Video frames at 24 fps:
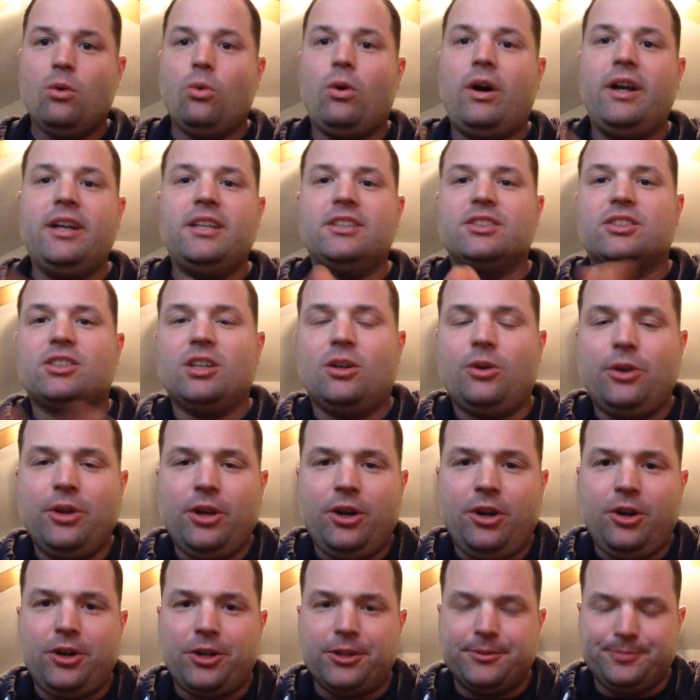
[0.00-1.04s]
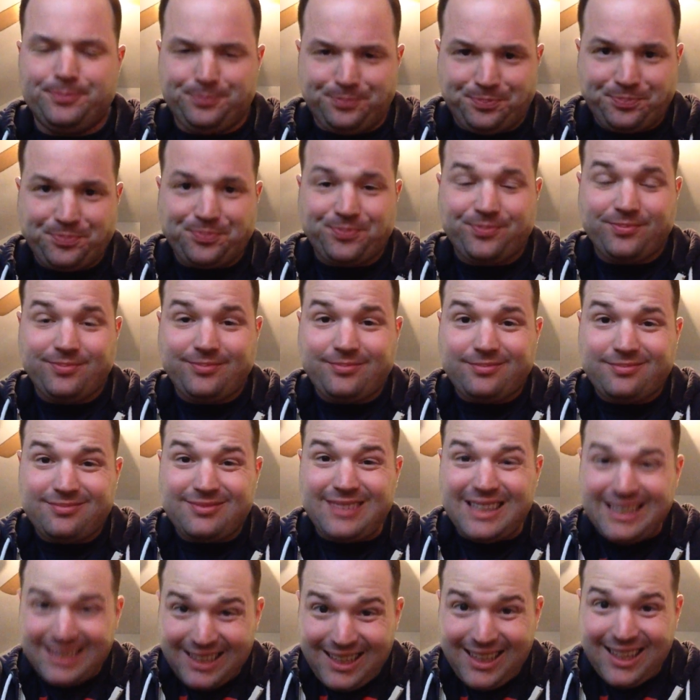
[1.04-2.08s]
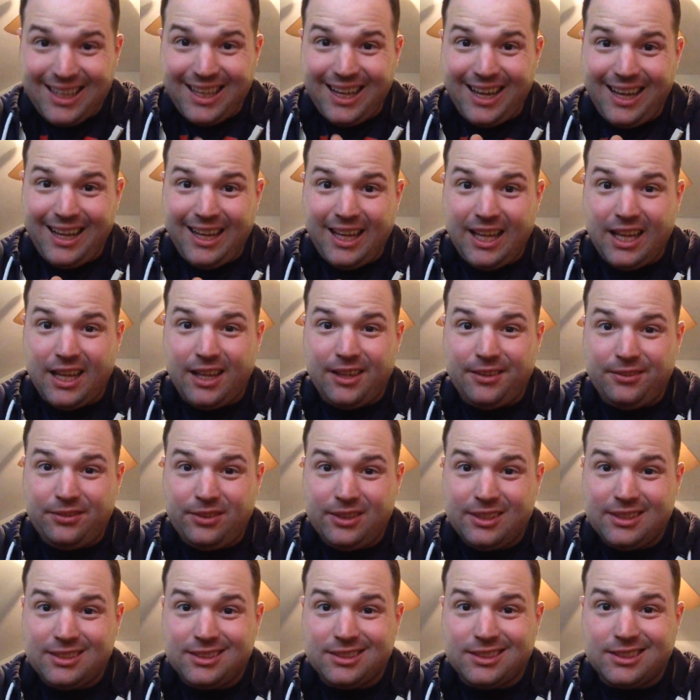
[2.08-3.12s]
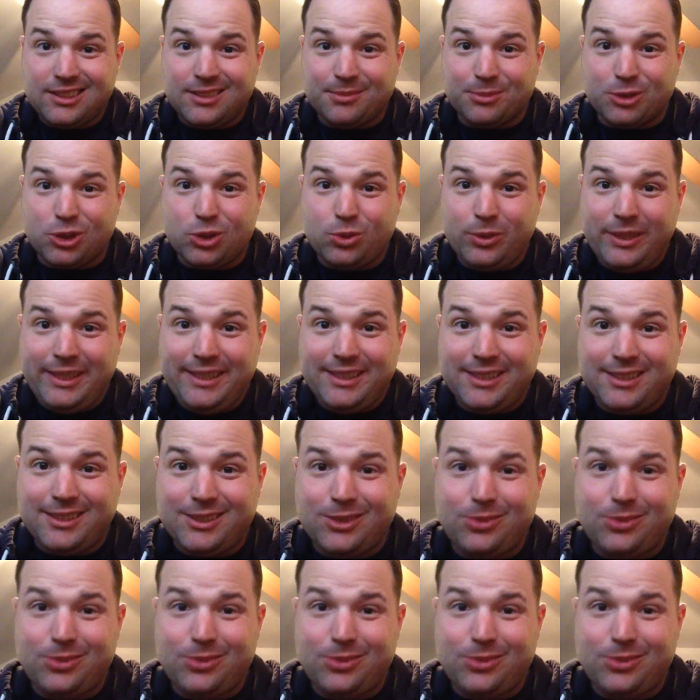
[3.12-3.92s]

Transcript: What is going on? I have some sweet,